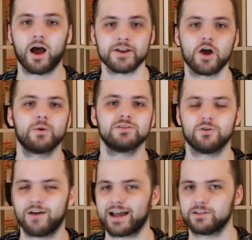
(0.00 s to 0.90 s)
I know he
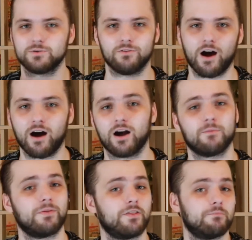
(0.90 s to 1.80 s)
sort of had a sort of
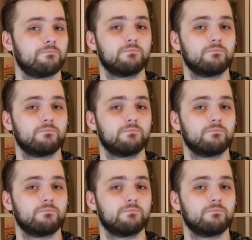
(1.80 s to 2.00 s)
arc, but the